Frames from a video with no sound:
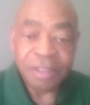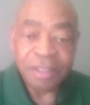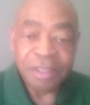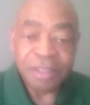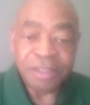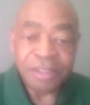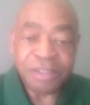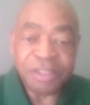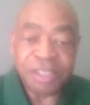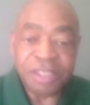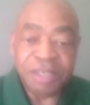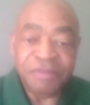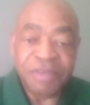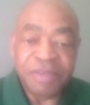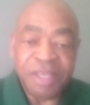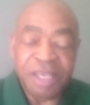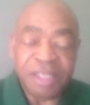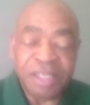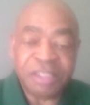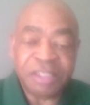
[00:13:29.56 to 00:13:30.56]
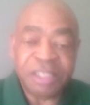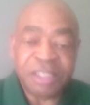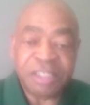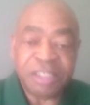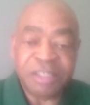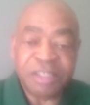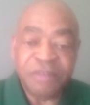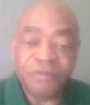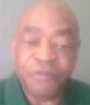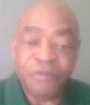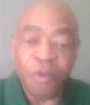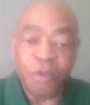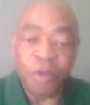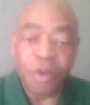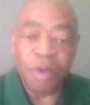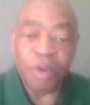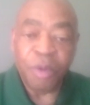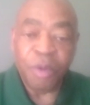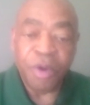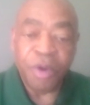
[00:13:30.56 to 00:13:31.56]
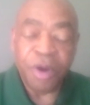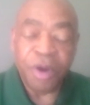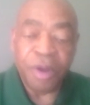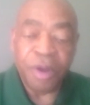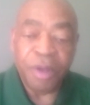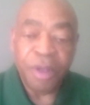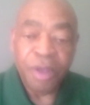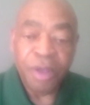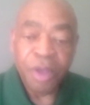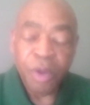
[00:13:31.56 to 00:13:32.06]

CVA 64, where